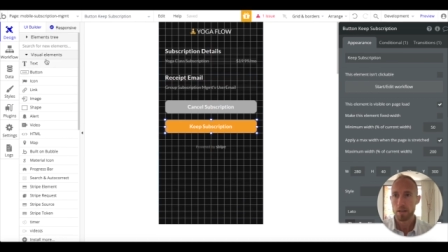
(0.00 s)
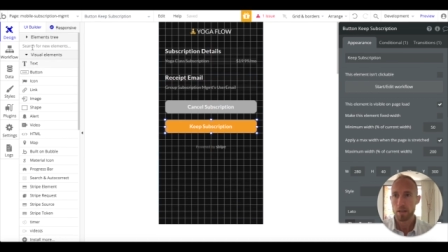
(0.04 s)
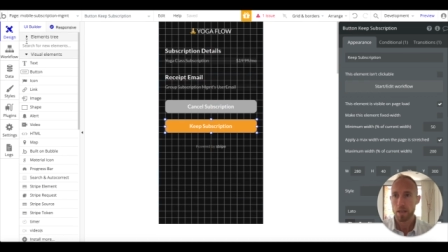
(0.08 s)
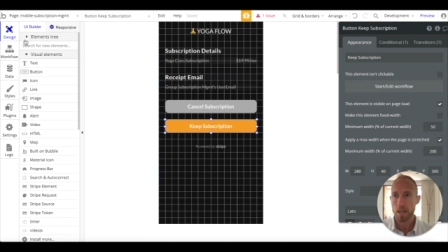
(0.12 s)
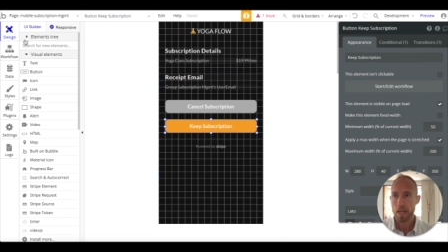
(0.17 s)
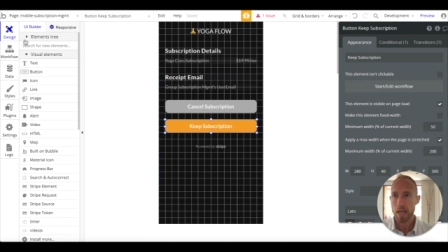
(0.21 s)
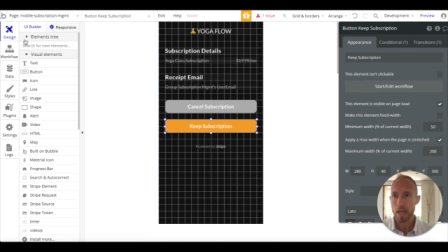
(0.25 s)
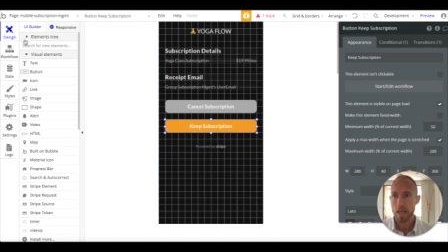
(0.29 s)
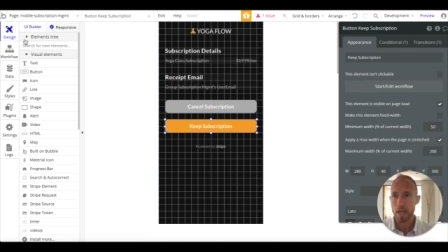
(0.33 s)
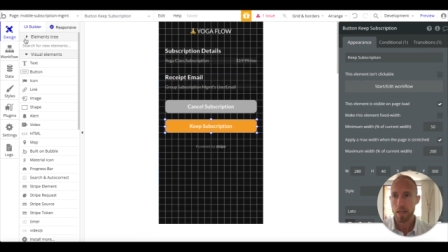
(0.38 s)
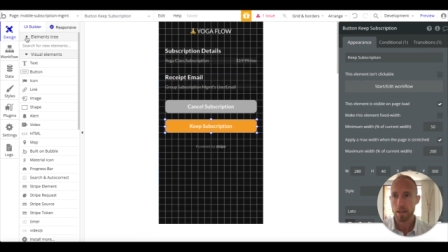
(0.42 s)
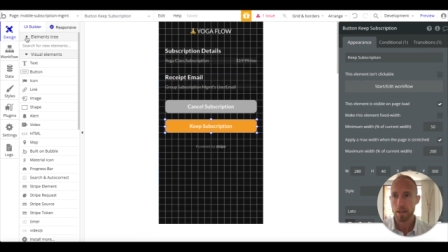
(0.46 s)

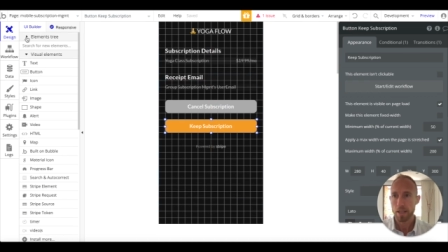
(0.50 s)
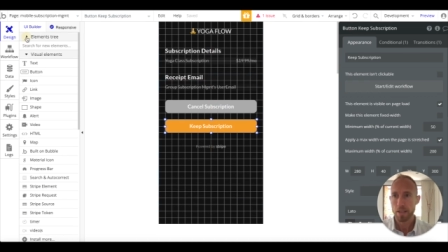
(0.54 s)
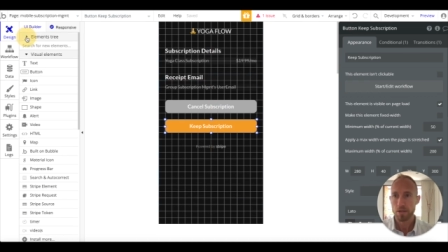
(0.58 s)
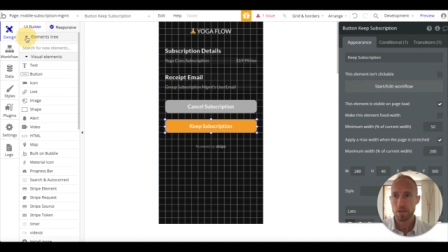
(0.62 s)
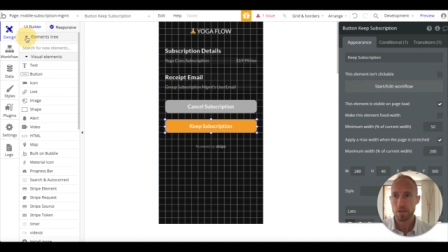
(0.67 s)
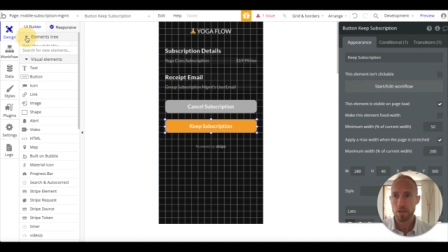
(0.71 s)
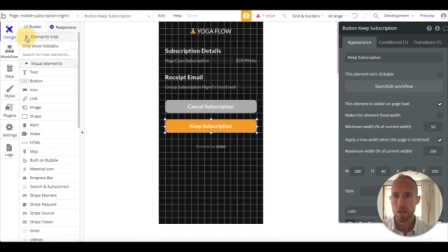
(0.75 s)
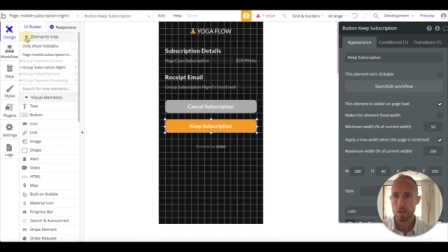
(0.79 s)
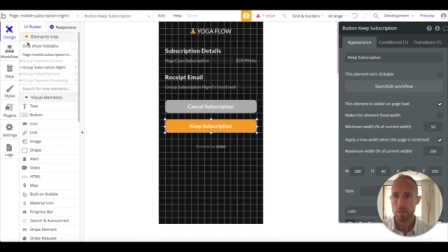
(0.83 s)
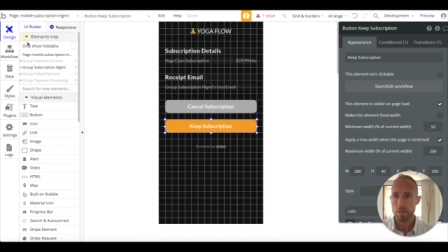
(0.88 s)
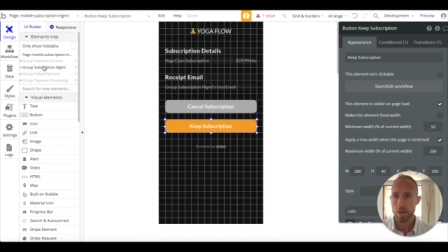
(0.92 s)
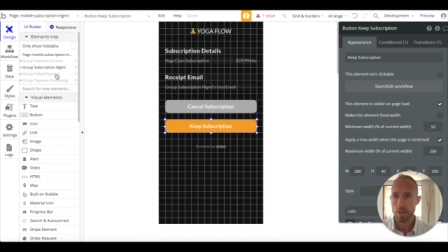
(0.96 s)
And let's
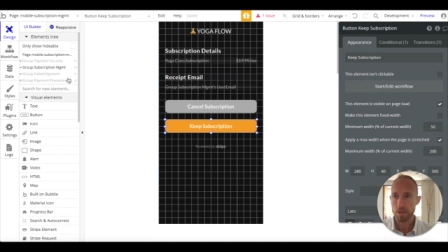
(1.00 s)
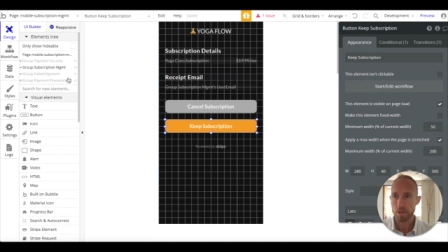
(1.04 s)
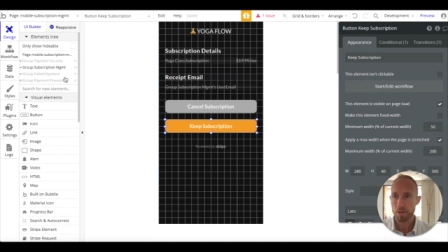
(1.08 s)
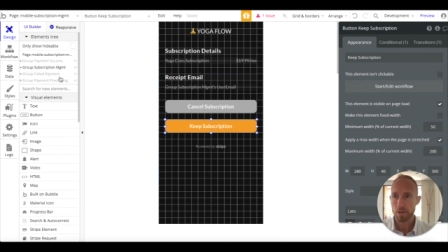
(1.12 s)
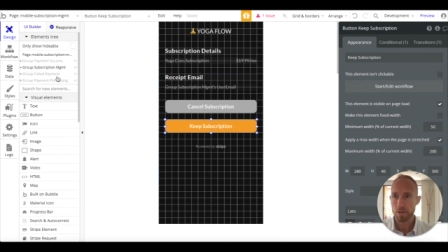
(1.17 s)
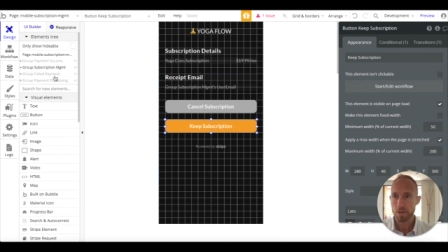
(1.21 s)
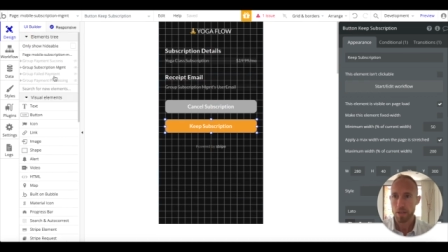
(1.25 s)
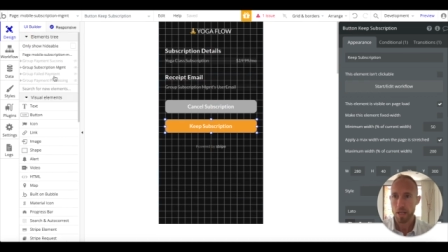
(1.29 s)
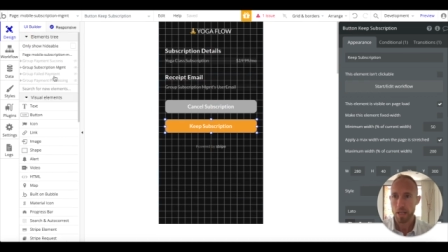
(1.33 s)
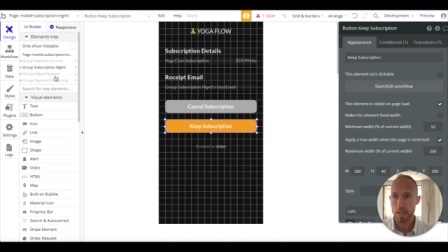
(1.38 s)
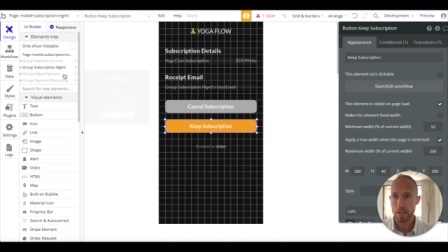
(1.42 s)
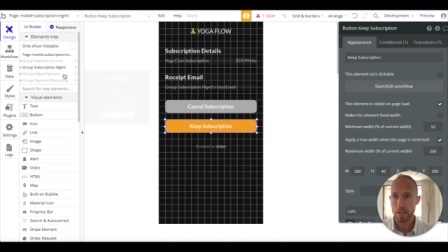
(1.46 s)
talk about
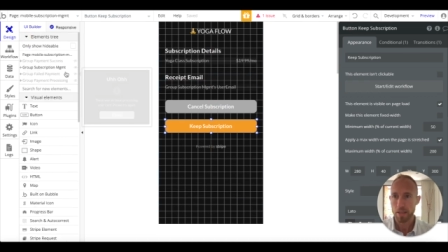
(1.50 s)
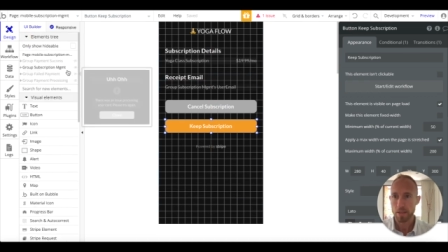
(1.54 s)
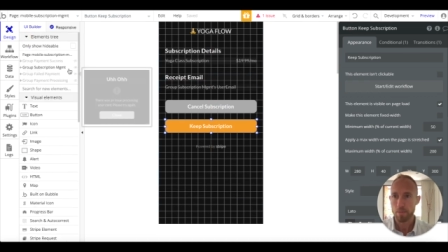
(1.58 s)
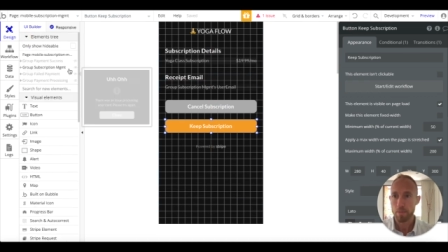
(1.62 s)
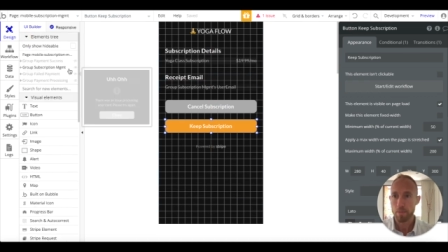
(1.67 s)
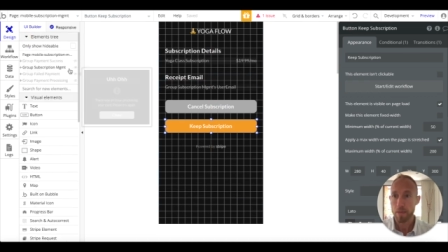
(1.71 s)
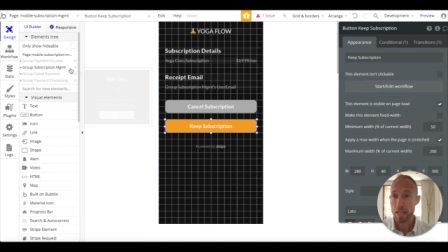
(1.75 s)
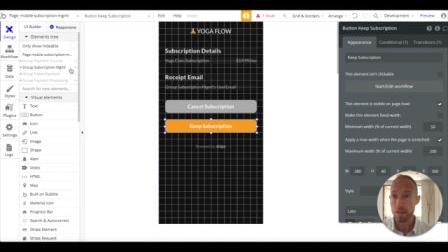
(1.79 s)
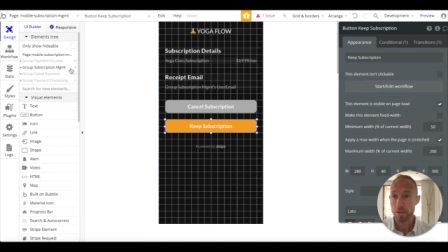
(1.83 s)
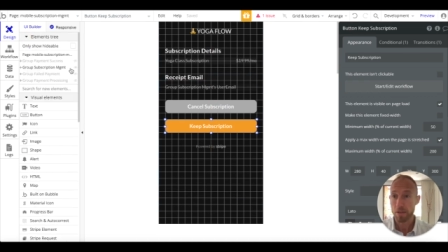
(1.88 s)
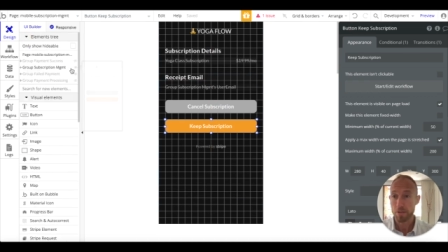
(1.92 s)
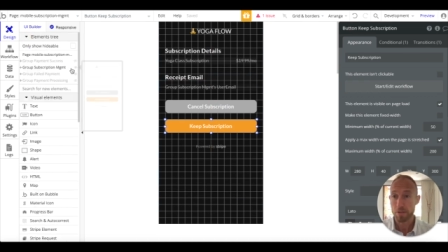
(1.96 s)
those and let's
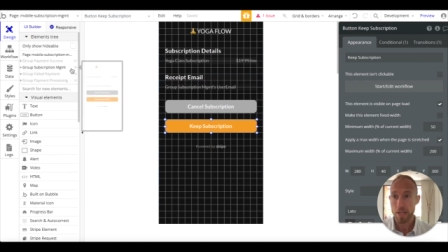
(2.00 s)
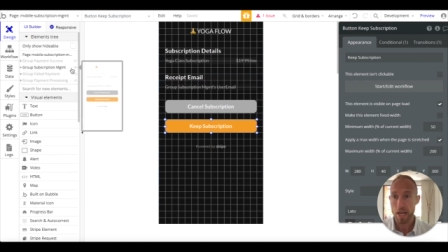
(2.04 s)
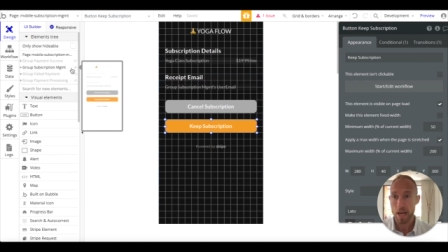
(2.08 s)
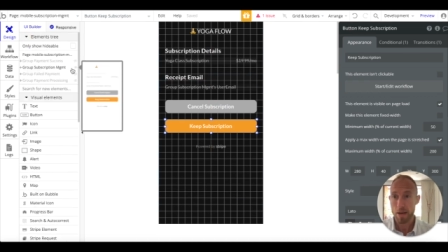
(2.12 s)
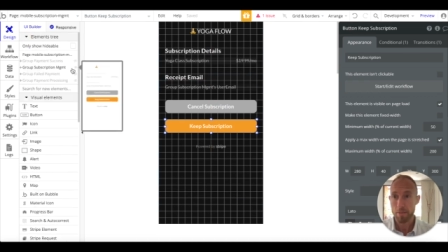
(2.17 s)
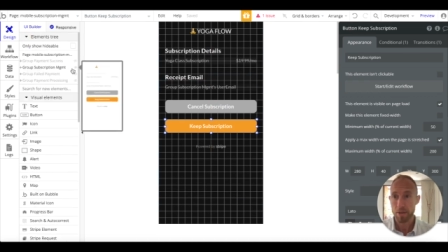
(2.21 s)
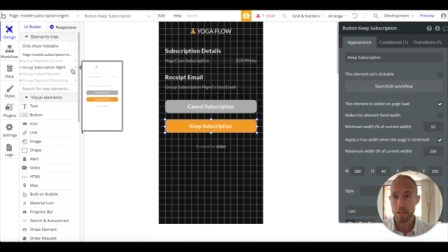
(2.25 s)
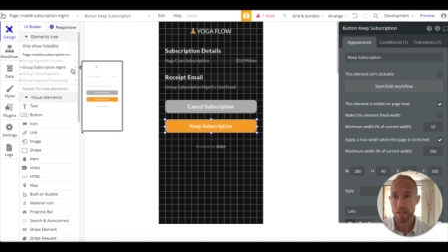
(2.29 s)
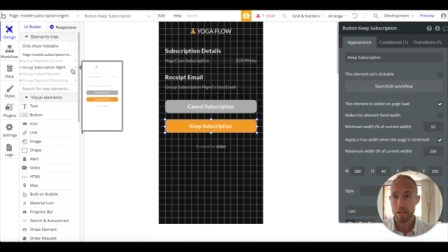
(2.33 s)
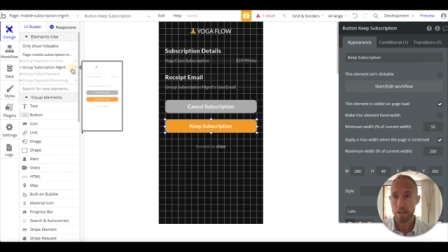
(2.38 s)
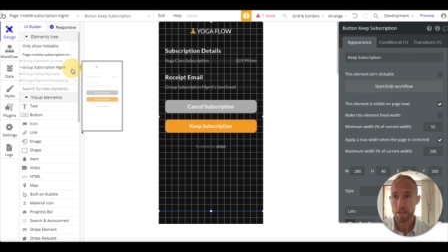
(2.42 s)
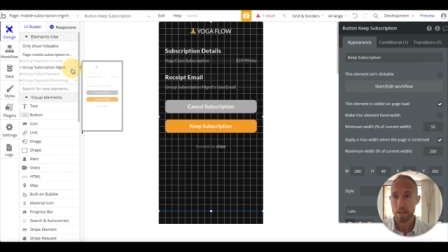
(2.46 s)
make those
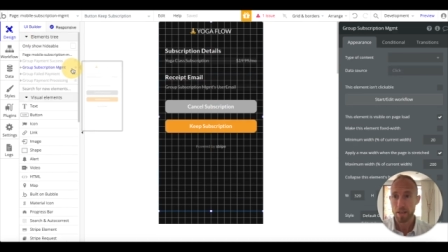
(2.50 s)
happen.